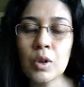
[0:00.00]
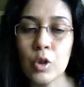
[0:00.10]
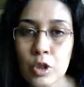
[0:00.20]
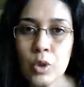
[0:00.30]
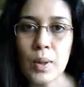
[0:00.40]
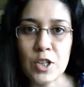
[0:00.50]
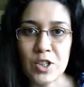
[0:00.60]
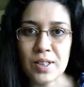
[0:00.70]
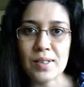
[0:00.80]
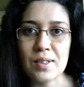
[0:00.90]
good
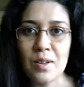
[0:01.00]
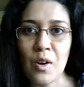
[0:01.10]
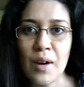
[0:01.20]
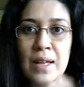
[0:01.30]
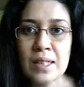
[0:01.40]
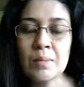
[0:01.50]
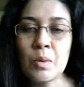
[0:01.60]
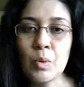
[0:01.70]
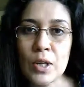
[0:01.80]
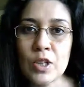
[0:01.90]
questions or asking them
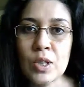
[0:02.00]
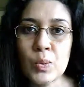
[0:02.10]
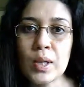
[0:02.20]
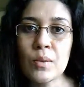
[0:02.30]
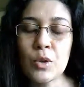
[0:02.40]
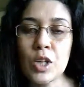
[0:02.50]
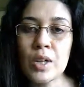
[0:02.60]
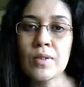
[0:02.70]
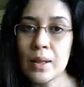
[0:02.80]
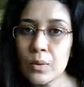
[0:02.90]
questions which are
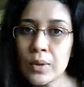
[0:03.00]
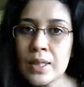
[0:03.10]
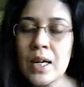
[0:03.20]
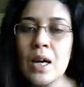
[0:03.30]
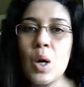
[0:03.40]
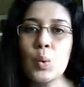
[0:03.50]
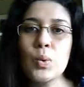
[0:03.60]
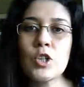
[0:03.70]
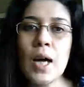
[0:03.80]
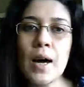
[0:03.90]
relevant,
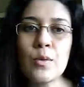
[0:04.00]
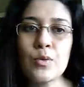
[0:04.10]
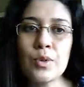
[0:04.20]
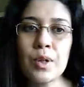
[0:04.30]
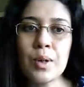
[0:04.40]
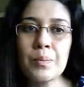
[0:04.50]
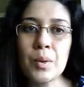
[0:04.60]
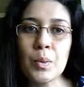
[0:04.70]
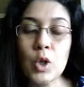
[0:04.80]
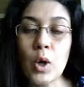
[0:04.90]
which
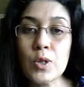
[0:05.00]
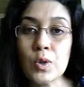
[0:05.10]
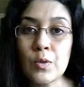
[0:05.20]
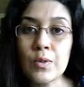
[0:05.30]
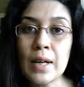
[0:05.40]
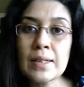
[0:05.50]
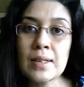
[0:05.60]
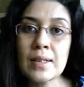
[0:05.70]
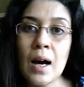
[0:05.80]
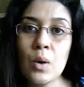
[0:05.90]
also reflects
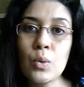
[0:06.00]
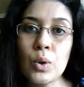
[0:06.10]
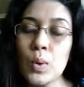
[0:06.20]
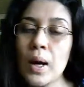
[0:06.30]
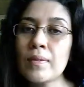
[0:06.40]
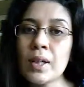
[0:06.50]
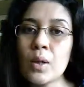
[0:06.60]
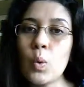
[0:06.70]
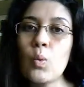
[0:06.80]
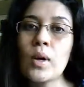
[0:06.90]
that how you have done a
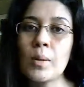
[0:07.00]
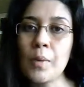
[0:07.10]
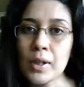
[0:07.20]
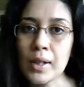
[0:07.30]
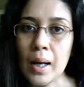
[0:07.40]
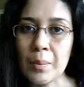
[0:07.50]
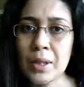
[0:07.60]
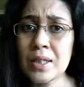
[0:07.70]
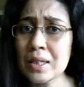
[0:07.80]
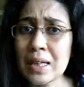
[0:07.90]
homework about the company.
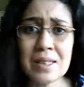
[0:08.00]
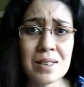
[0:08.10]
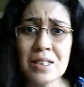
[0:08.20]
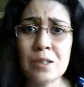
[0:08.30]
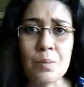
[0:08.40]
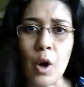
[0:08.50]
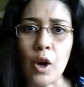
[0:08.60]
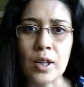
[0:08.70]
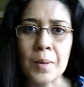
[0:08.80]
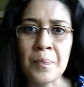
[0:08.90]
It's an instant
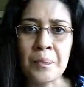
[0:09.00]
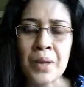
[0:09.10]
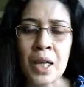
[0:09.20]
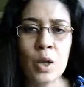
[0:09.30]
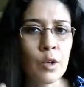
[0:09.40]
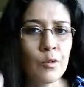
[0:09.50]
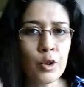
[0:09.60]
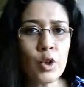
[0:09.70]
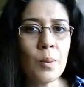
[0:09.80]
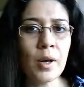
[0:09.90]
bond. If you
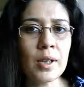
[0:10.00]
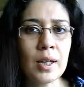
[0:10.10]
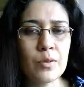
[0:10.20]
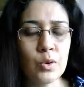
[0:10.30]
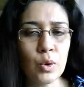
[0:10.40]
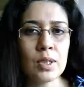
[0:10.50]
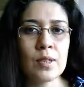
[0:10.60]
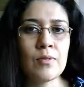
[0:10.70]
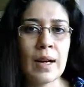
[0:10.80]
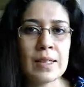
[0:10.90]
know
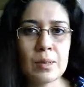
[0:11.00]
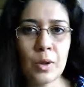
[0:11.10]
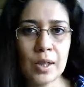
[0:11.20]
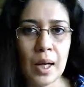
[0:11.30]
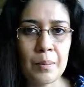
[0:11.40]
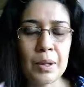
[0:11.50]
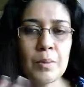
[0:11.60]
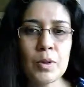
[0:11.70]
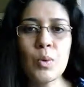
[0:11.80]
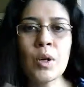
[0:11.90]
certain facts about the company
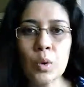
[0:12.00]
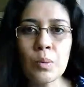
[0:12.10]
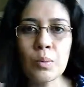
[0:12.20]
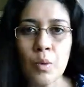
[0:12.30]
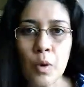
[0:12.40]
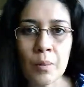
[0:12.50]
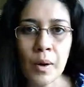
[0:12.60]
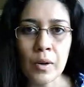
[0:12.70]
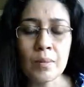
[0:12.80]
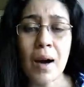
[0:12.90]
but you want to know more
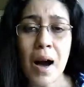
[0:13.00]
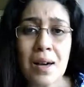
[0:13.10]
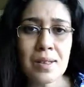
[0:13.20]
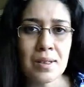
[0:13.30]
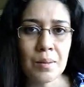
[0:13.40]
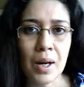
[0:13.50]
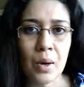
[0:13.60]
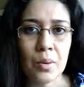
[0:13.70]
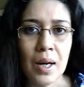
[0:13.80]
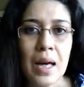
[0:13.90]
about them, ask them now.
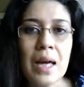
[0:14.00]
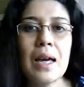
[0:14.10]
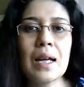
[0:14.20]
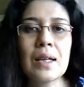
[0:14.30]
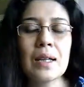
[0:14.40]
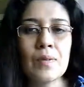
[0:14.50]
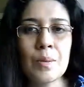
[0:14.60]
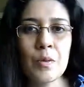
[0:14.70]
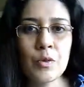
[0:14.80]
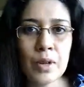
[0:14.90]
It will give them
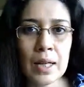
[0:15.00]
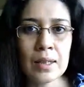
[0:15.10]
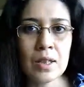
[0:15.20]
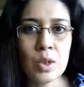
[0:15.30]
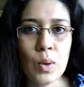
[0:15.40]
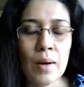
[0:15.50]
a feeling that